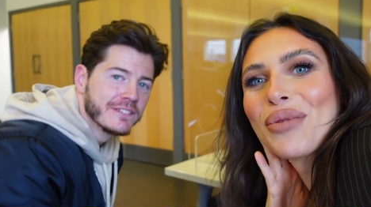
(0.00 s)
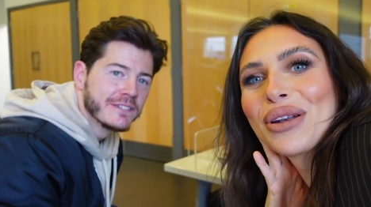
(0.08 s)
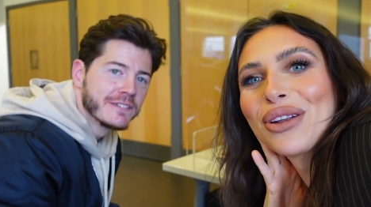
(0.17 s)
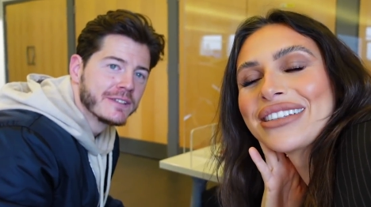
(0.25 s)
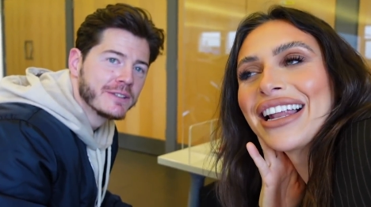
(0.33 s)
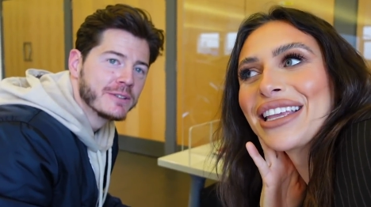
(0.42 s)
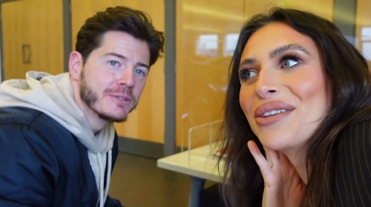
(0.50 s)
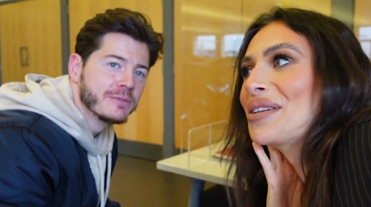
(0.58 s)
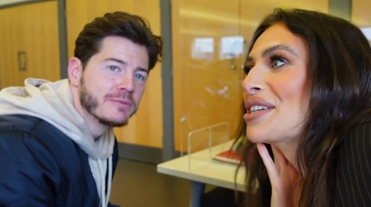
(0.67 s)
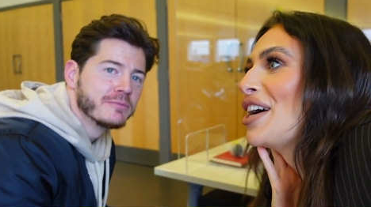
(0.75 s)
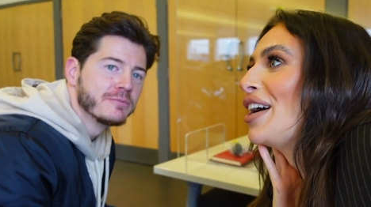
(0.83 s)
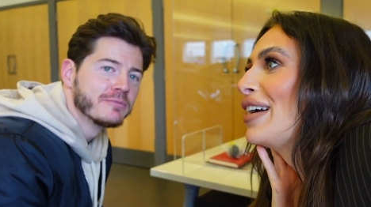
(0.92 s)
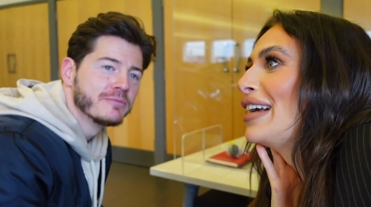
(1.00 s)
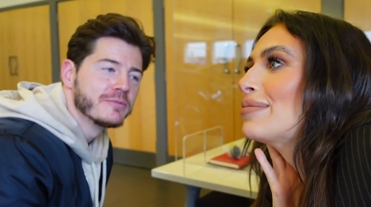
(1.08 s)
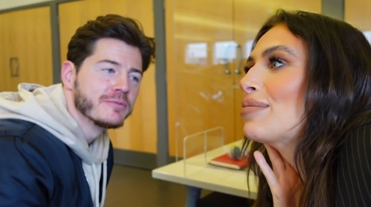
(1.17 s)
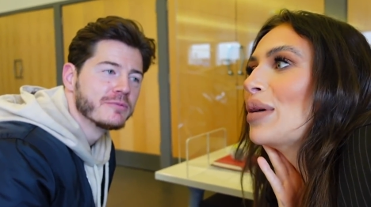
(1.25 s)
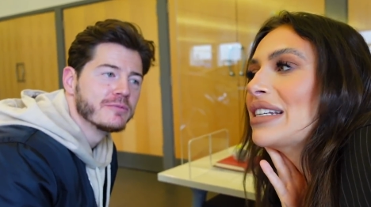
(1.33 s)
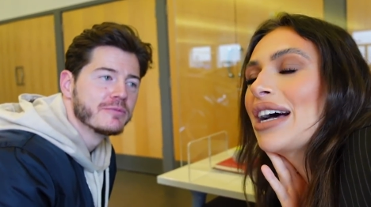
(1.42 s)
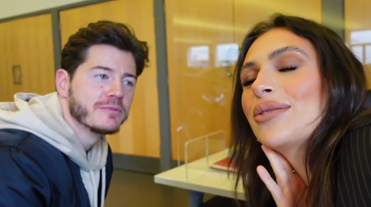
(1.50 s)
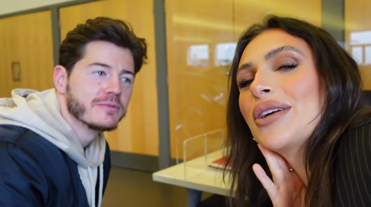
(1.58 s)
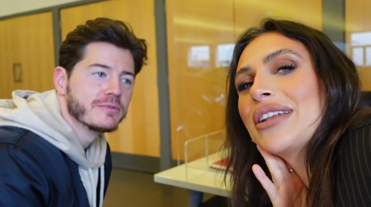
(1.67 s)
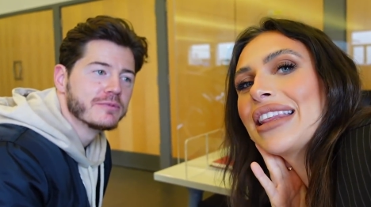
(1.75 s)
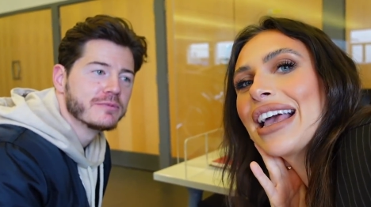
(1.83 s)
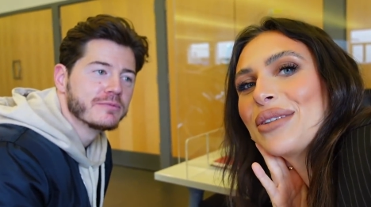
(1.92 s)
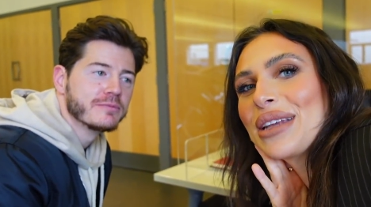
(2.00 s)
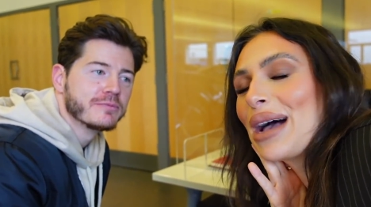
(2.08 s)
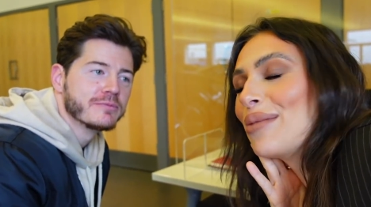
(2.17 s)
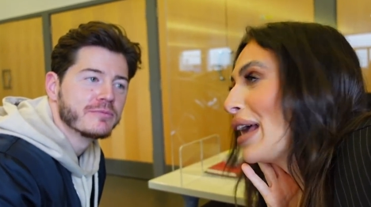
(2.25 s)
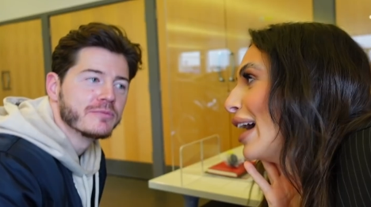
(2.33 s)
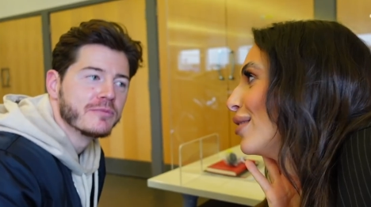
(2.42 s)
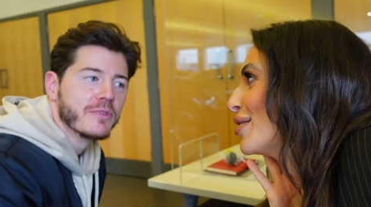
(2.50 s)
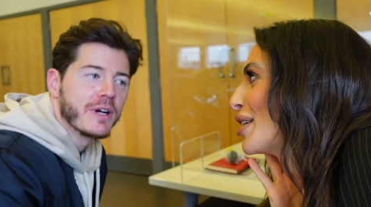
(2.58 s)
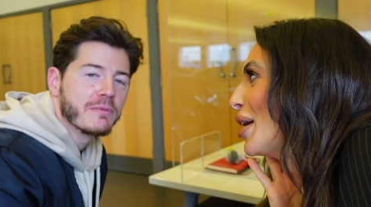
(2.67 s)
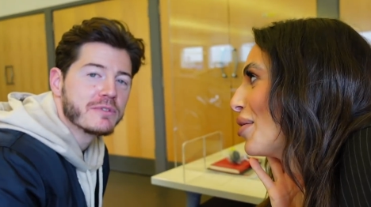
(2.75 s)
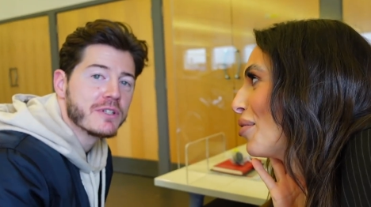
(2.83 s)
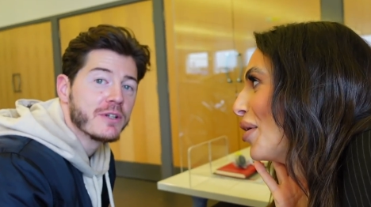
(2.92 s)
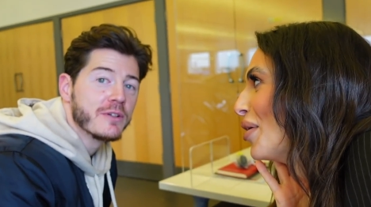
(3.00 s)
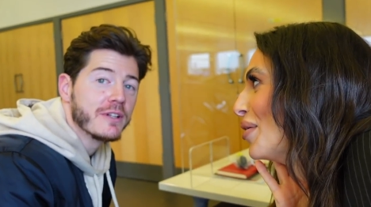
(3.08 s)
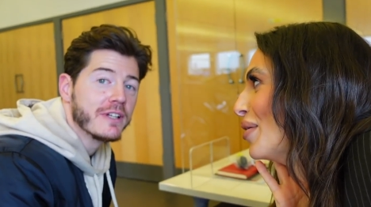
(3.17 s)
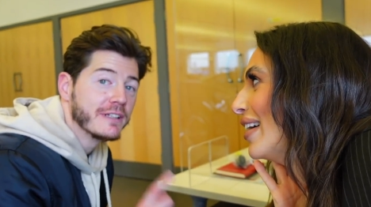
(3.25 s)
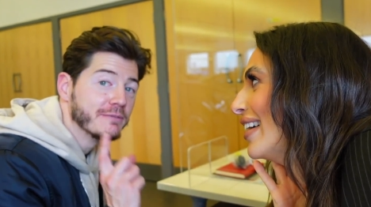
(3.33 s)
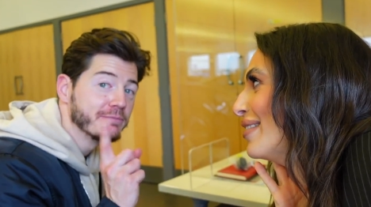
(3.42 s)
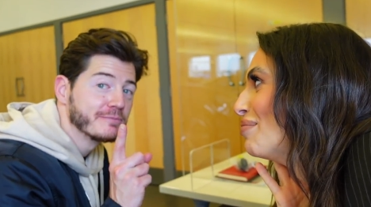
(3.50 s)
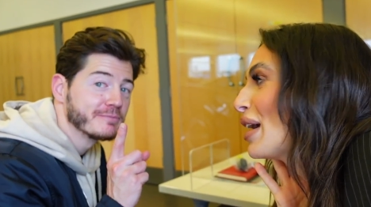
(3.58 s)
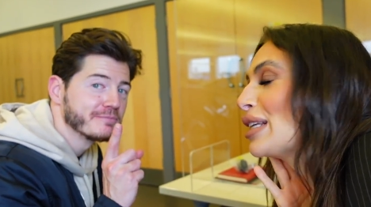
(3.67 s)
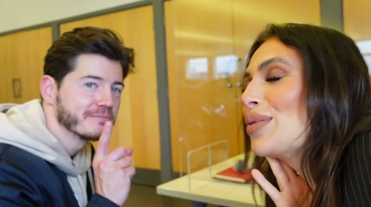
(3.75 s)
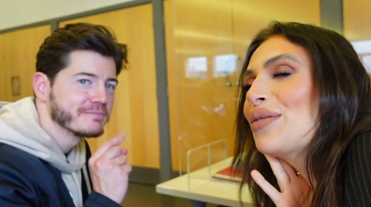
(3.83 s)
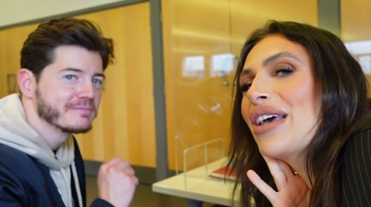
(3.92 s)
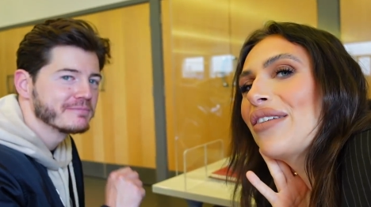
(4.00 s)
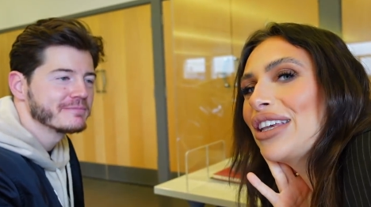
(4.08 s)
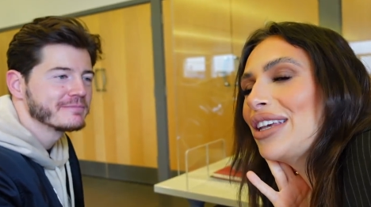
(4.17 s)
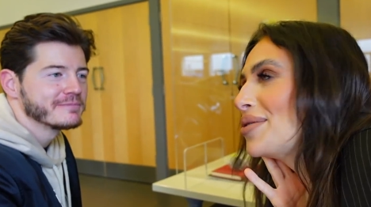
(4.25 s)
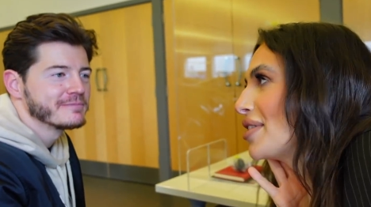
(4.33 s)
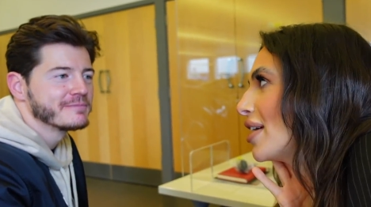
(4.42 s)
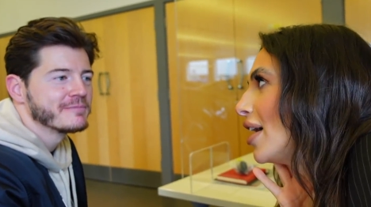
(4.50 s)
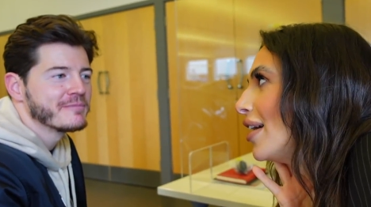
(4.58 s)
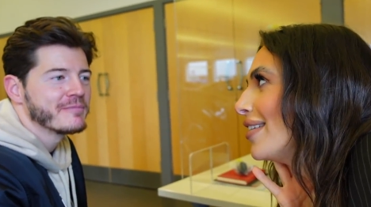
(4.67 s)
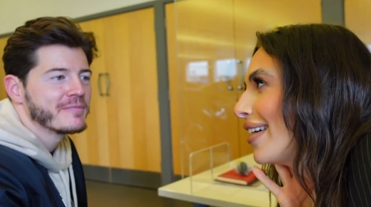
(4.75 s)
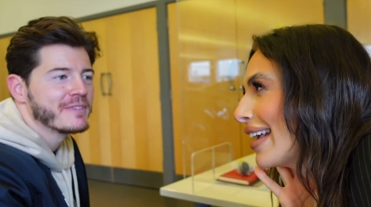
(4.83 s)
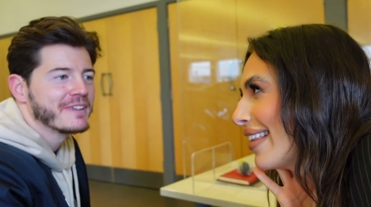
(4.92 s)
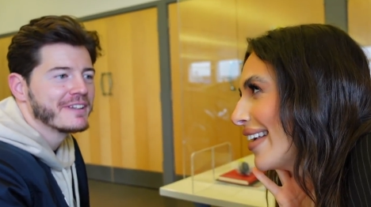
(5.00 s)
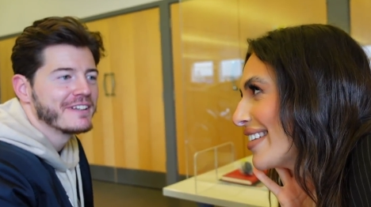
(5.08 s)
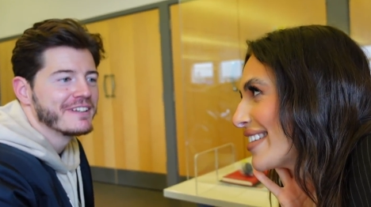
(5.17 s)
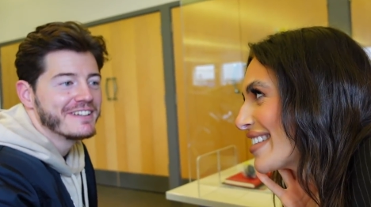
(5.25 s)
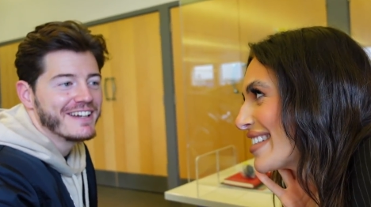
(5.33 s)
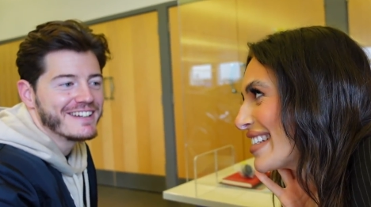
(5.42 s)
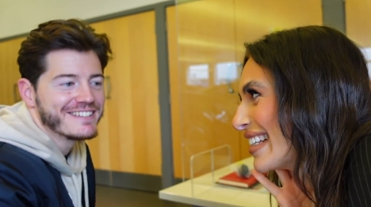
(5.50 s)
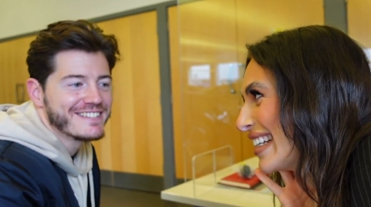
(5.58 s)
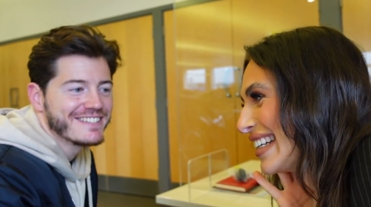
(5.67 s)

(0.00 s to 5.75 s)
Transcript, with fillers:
Speaker 1: but we're not telling you which car it is, but we're downloading the Audi app now to Absolutely. go through all because we've never used a car like this. Yes.